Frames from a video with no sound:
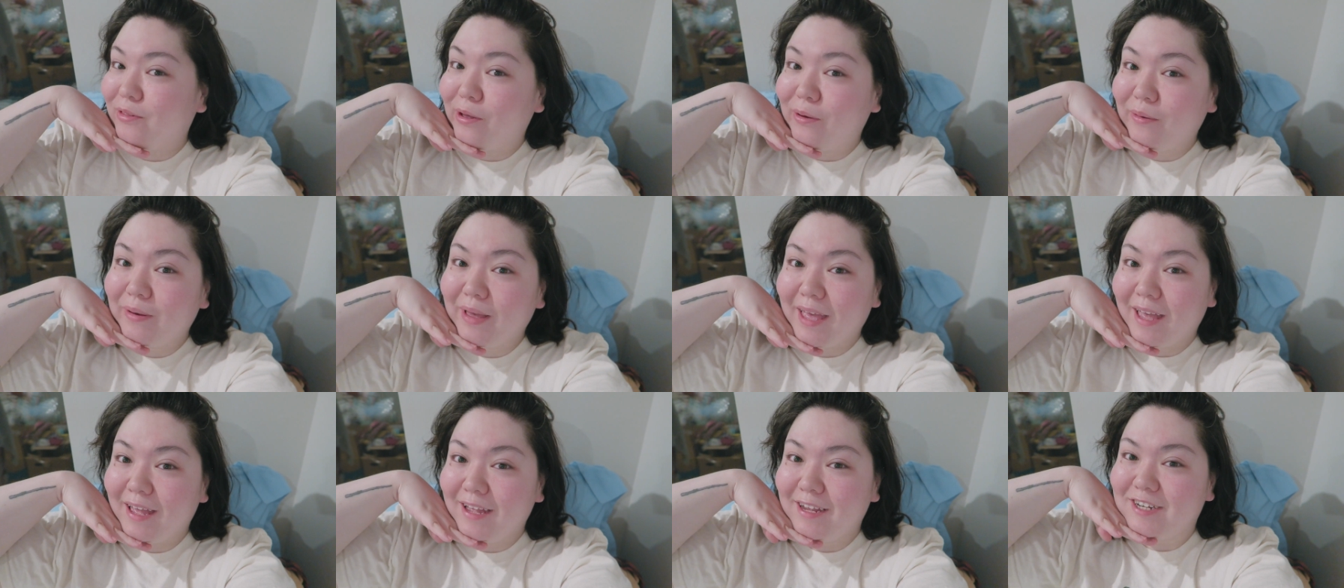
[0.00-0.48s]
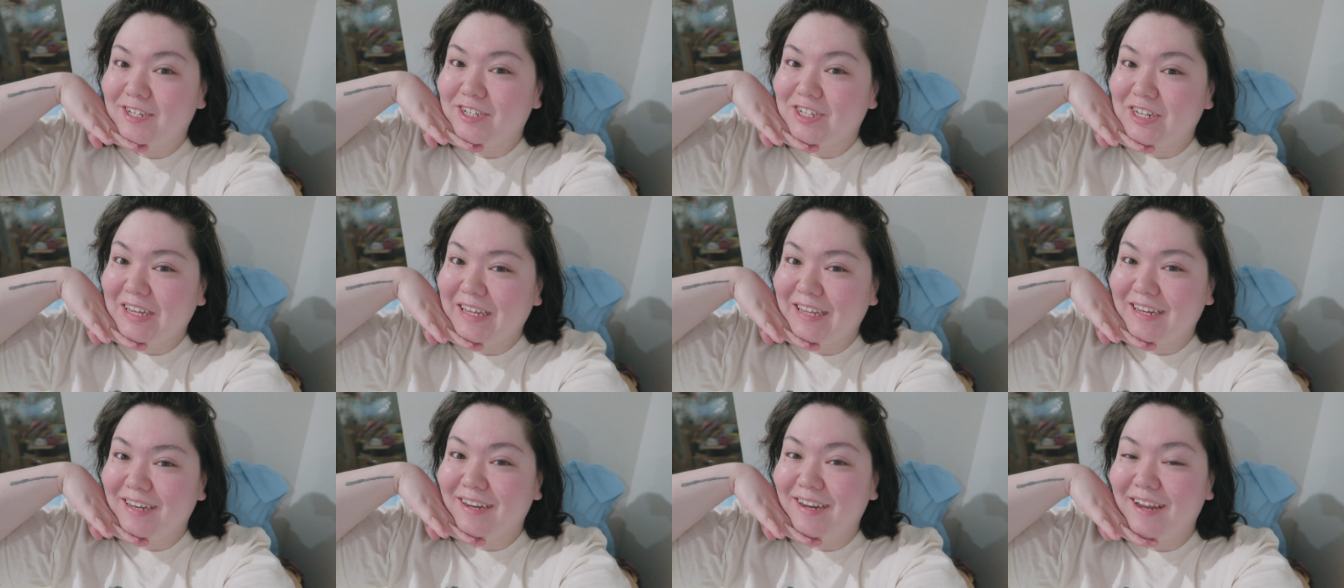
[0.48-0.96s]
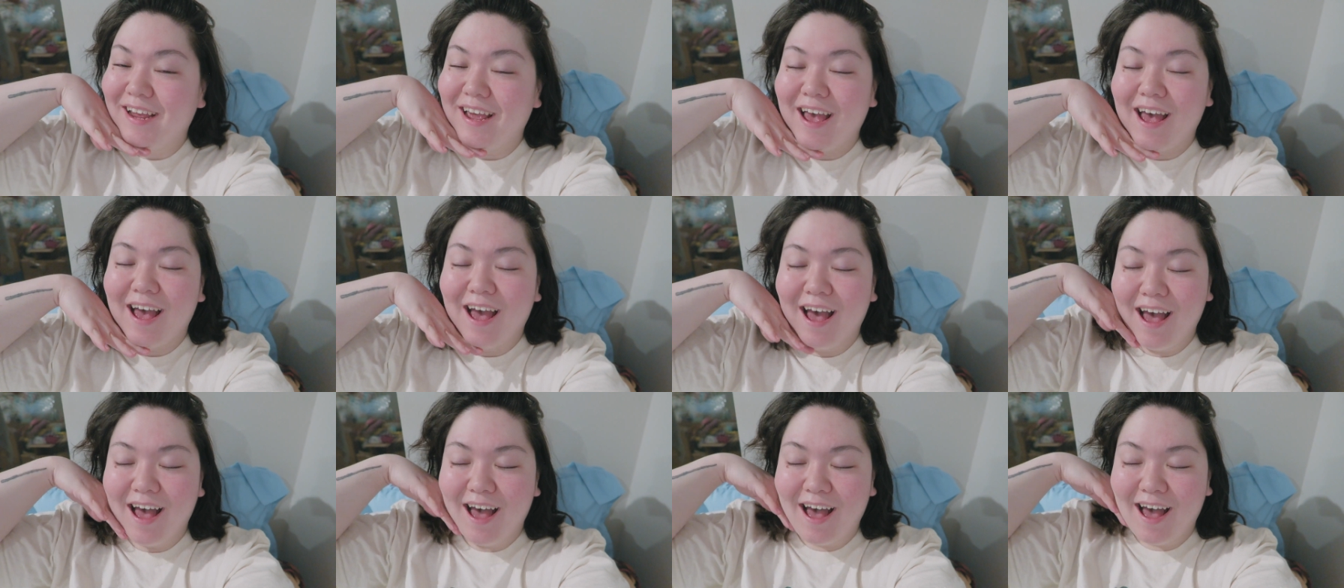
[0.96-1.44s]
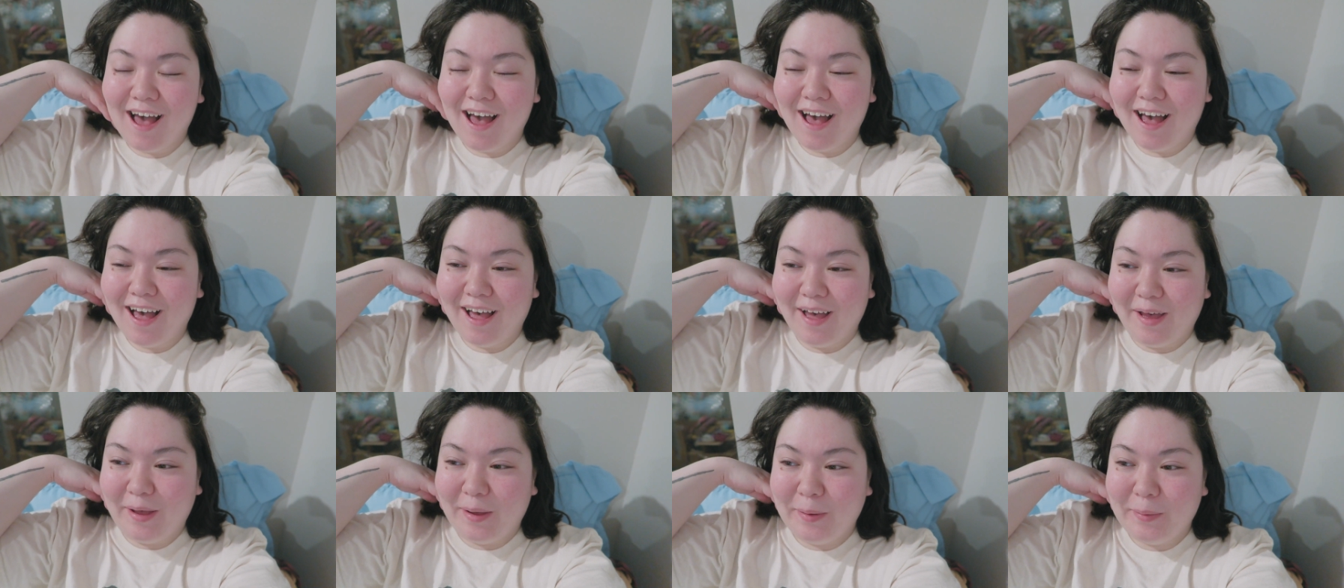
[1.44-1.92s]
location.
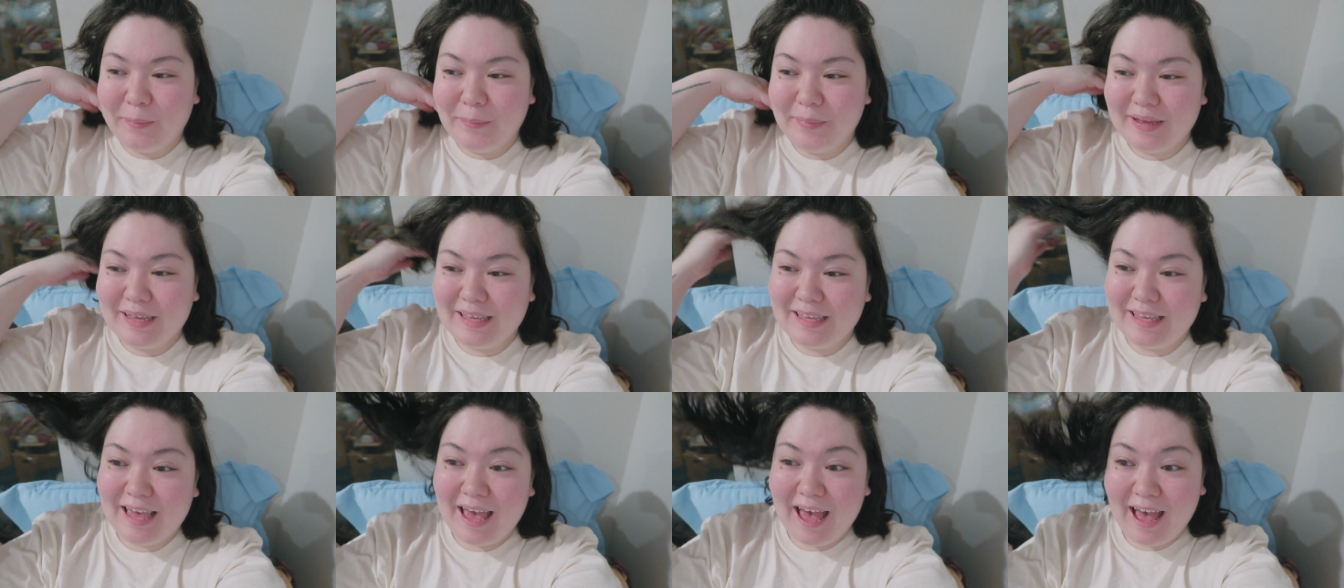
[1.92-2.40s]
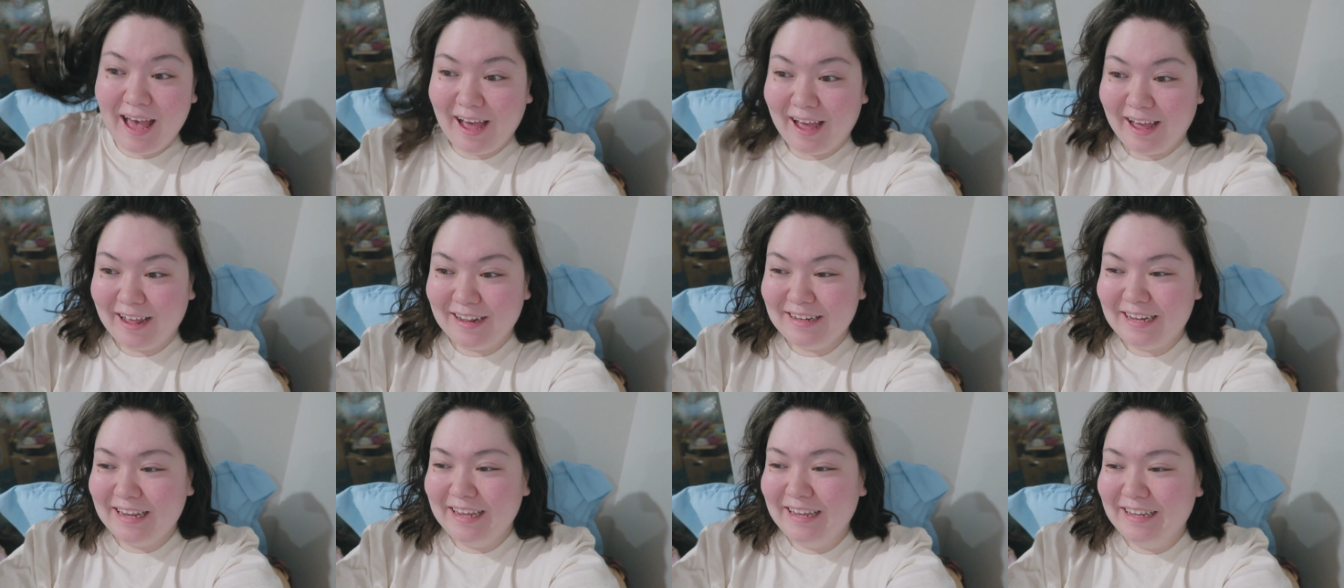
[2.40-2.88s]
Um, yeah,